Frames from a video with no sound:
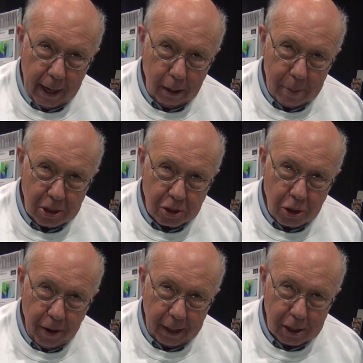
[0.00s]
elements
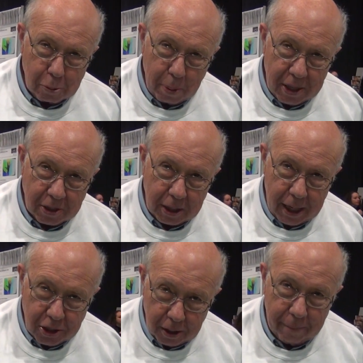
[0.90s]
during this
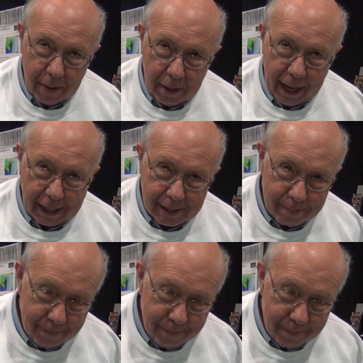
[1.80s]
presentation. Thanks.